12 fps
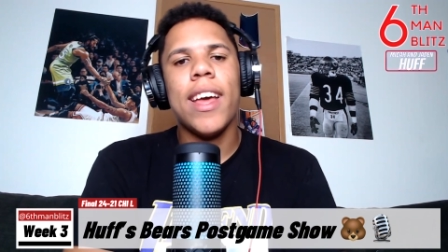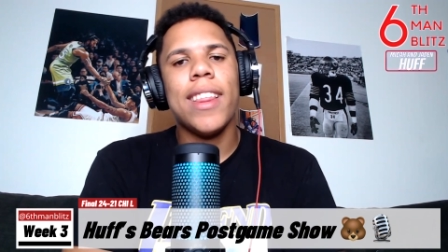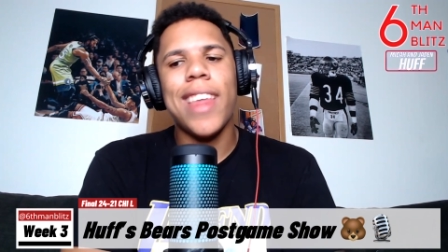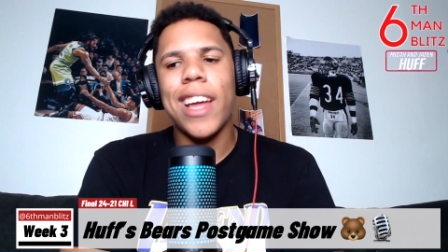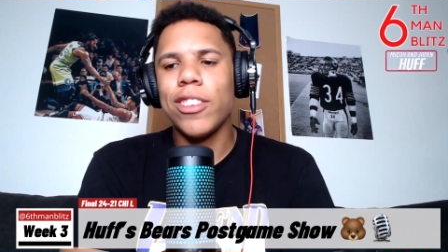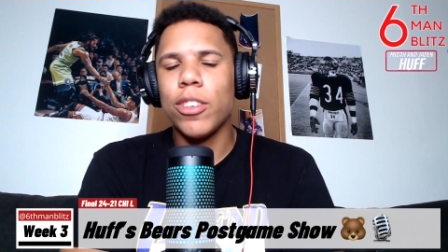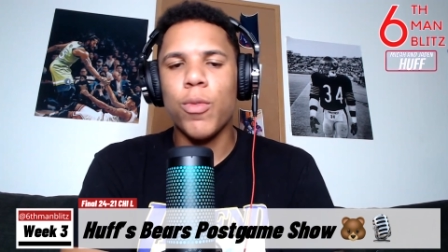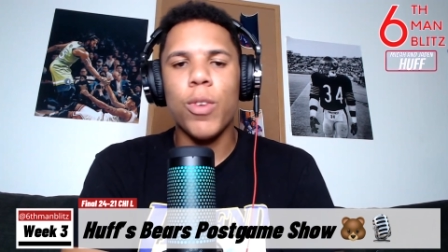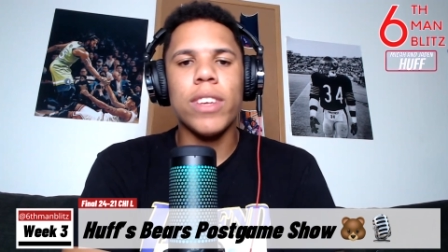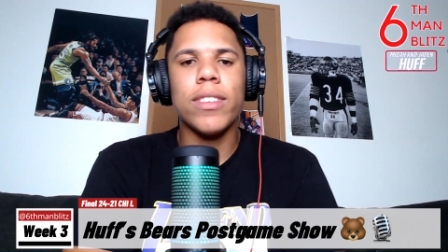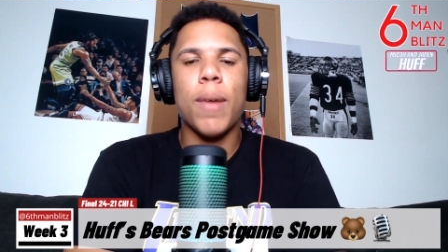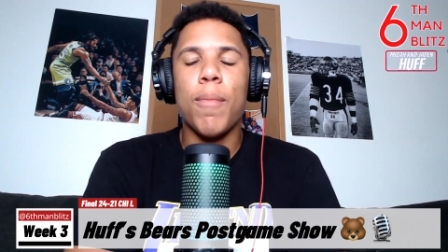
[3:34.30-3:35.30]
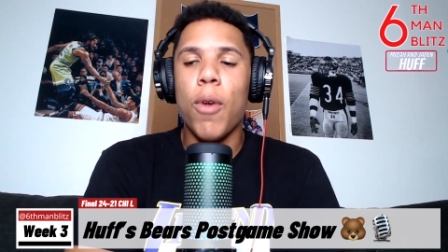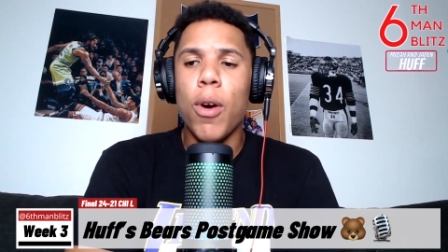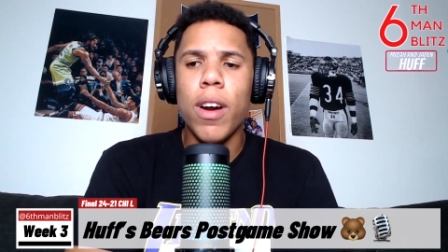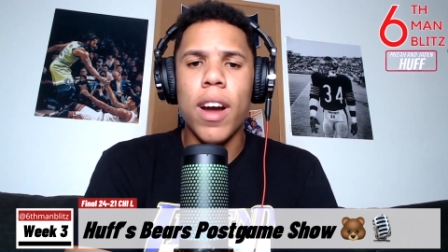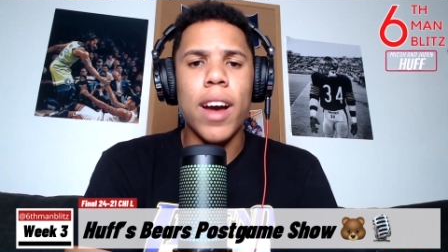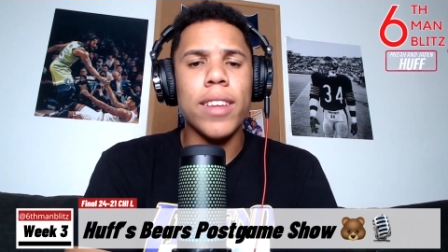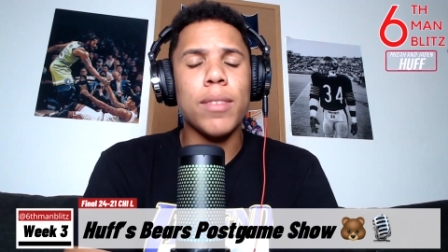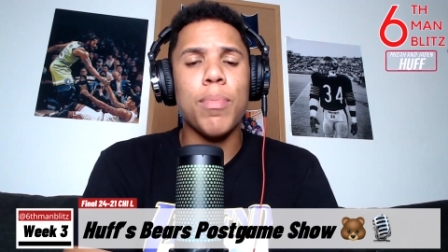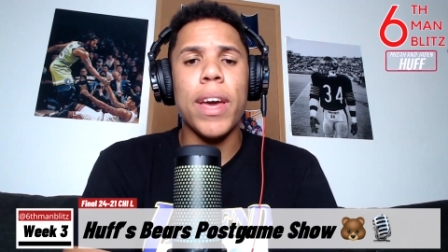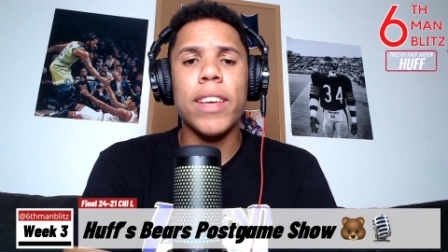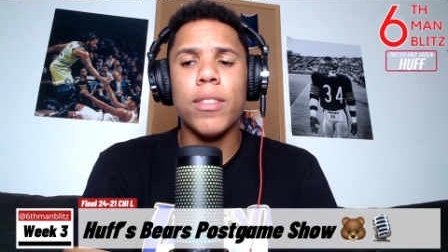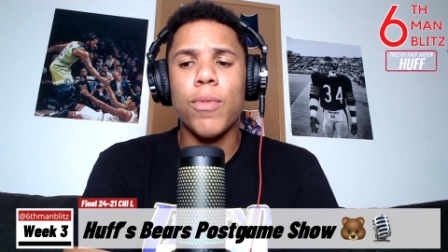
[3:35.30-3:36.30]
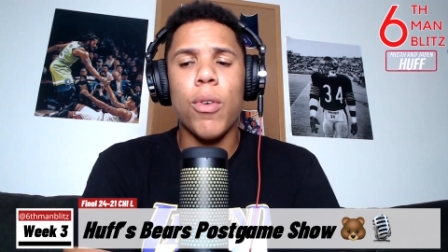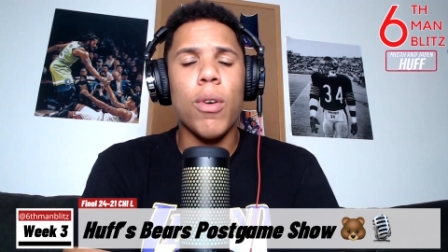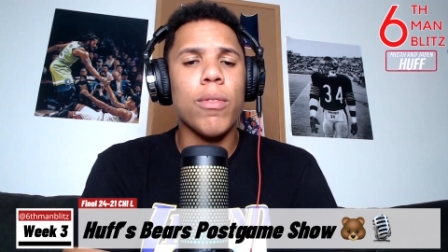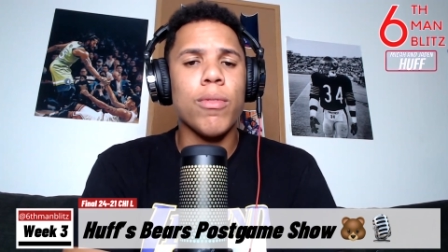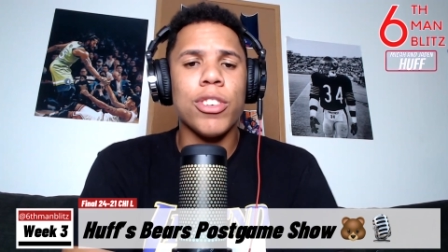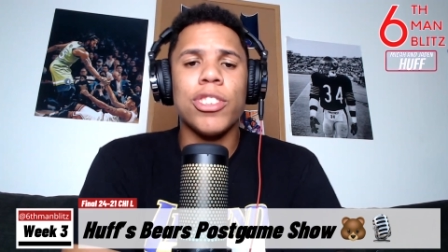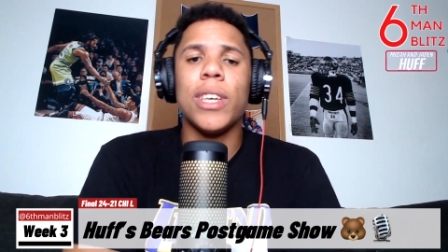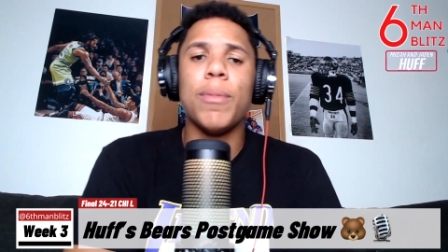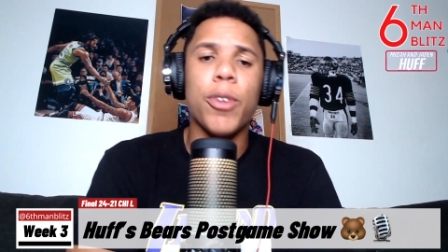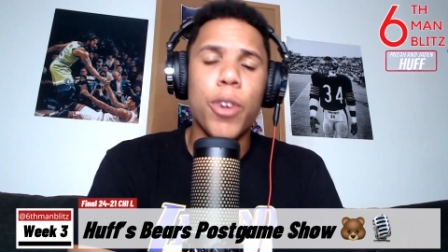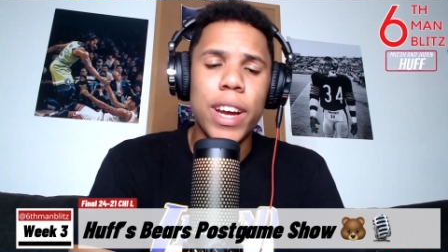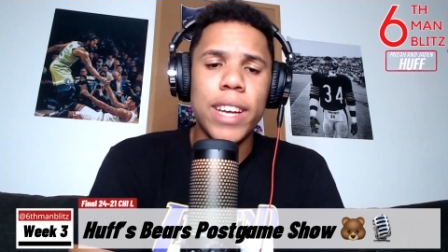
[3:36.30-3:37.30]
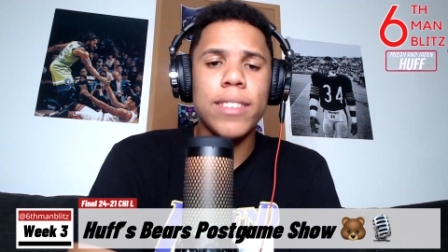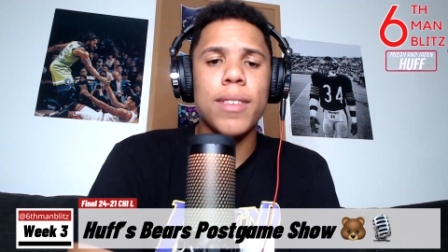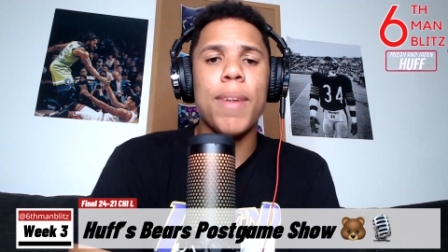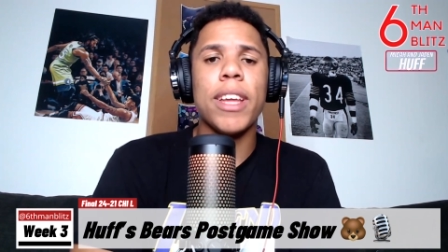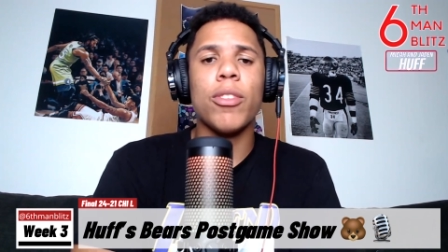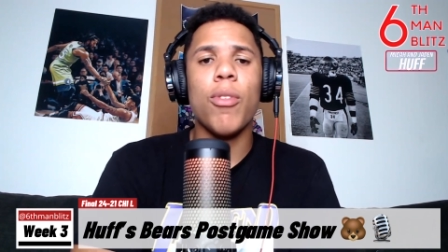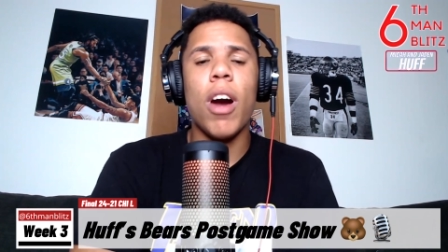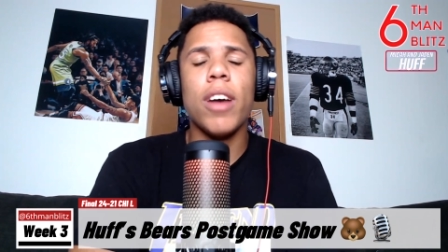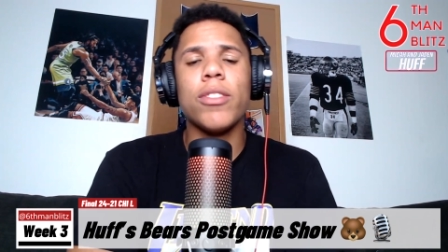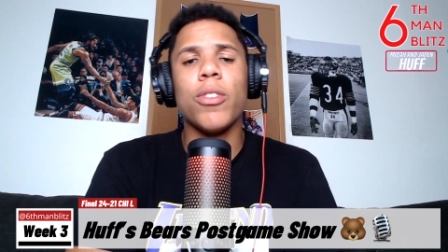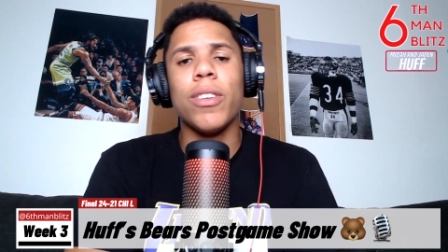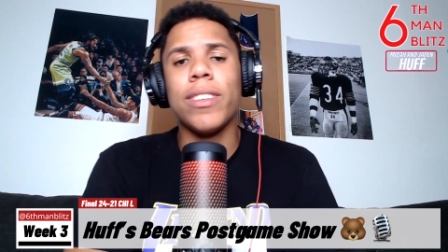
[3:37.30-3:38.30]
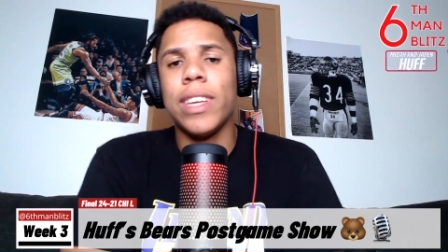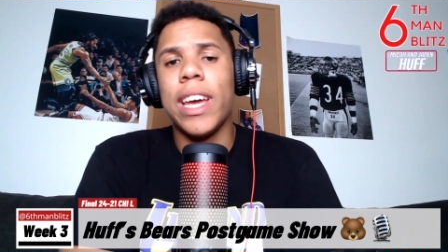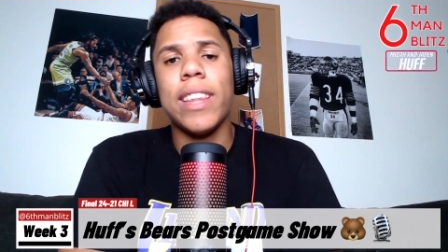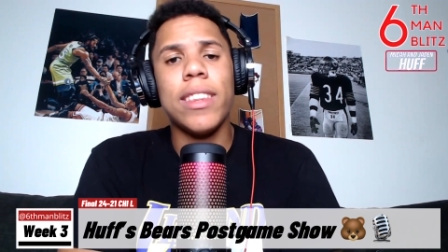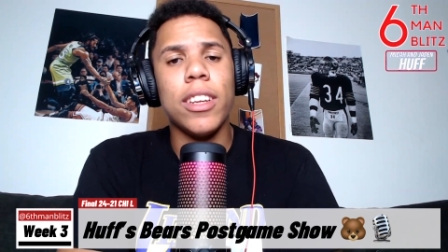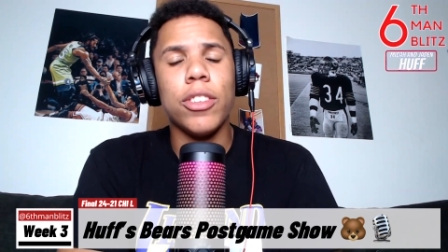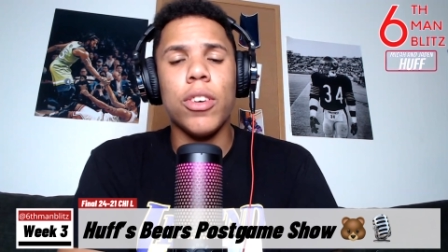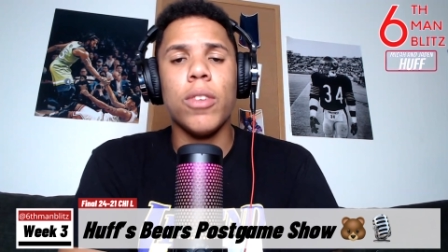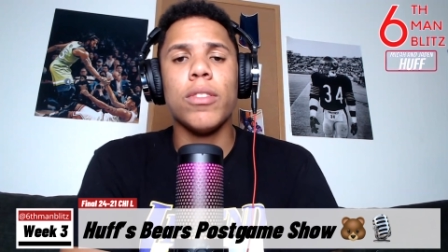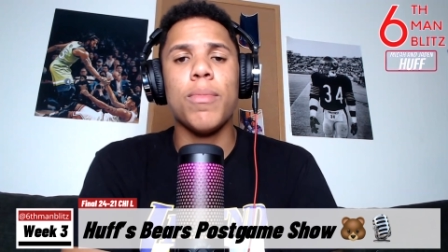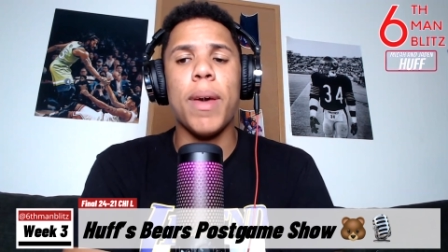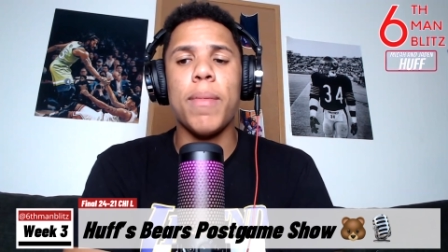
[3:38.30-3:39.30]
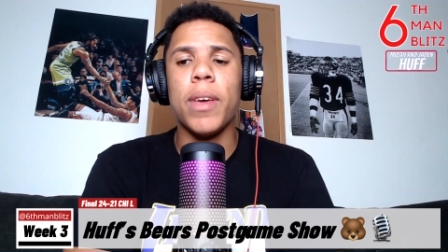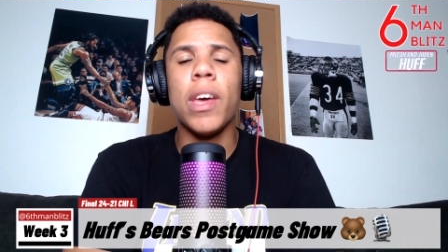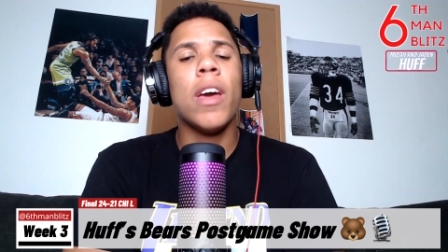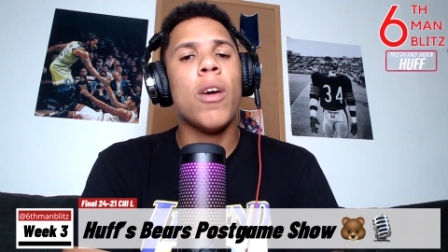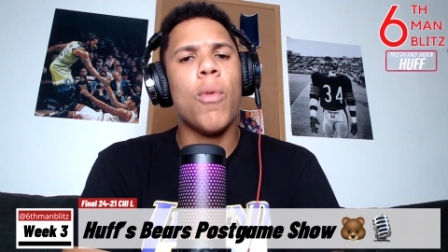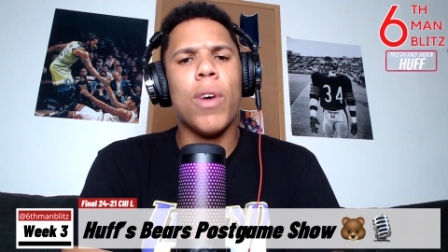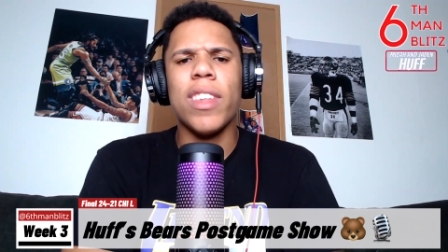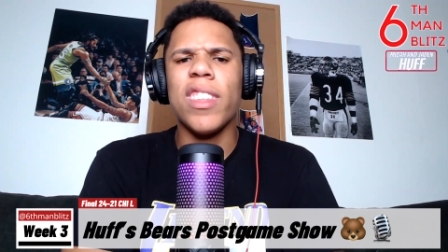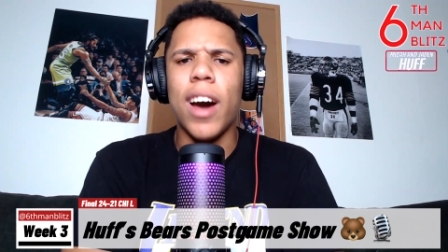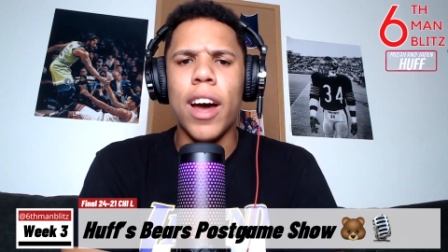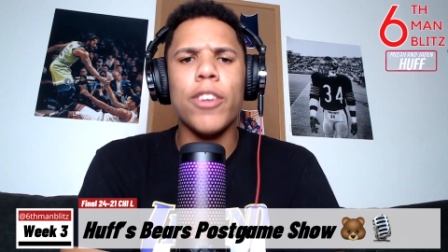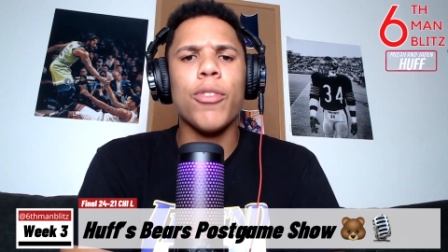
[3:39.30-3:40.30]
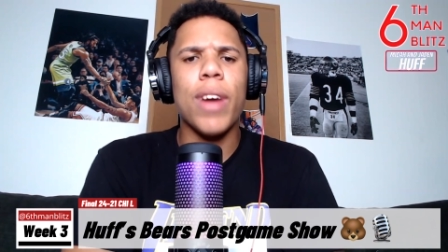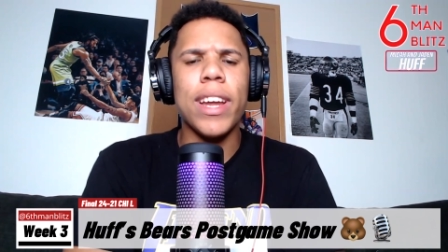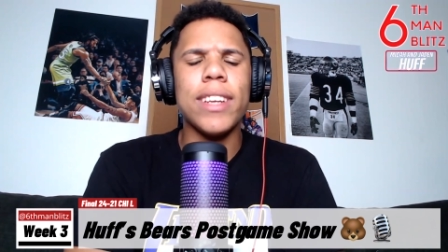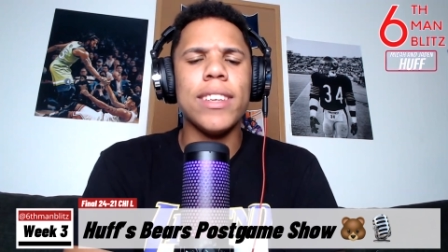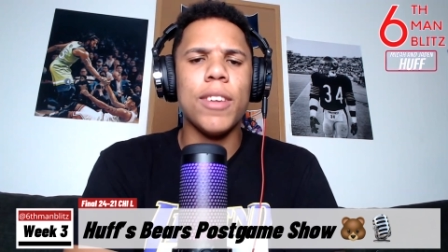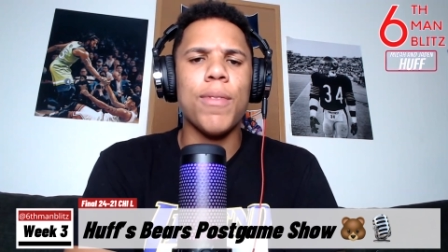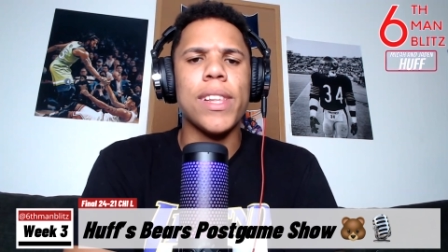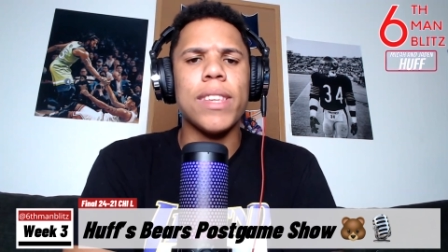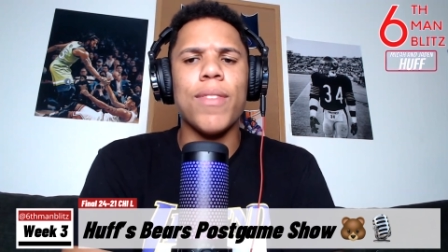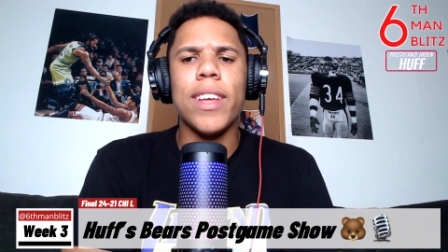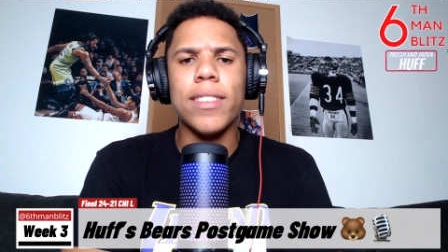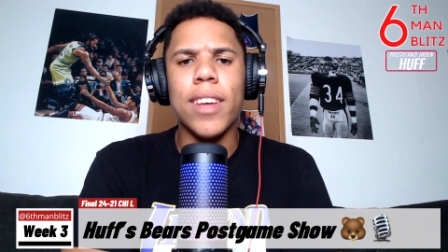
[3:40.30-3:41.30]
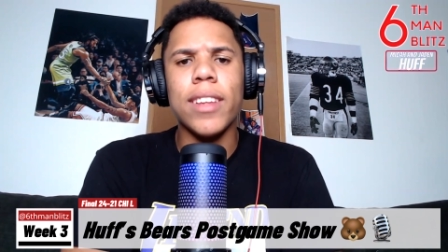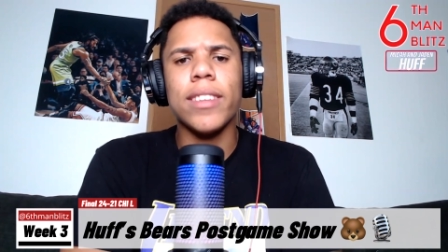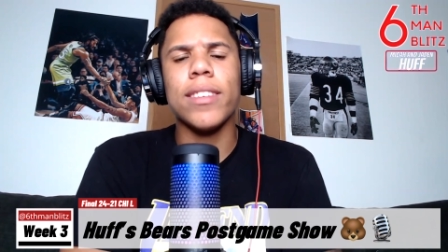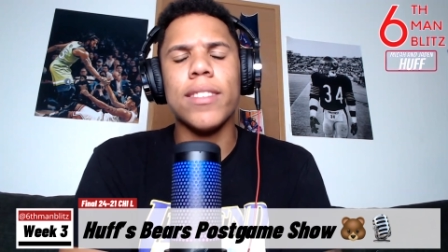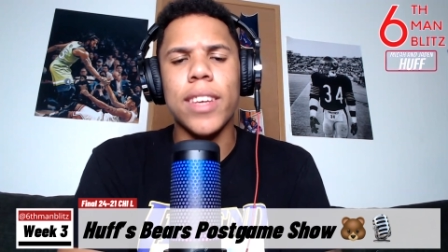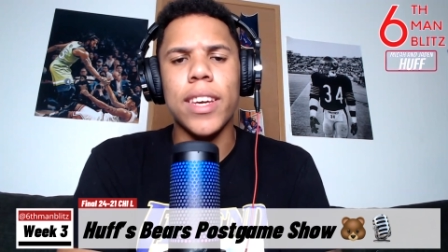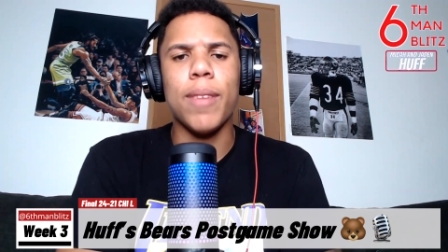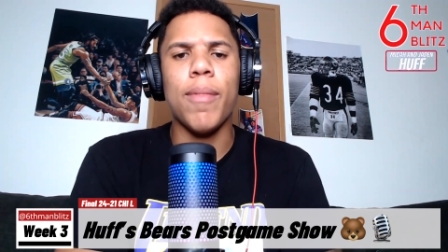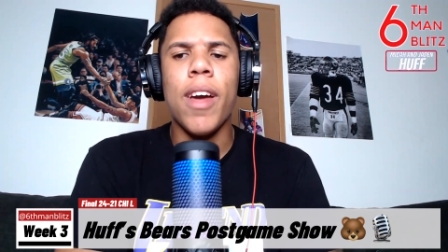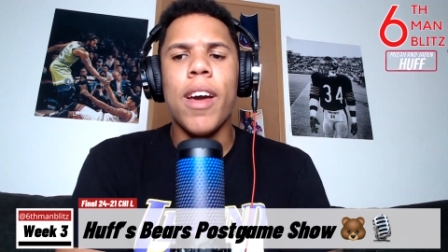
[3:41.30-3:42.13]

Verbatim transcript: that just frees up more uh, space for Rasheem Green to make the roster or DeAnthony Jones, maybe one of the underrated defensive ends on this team.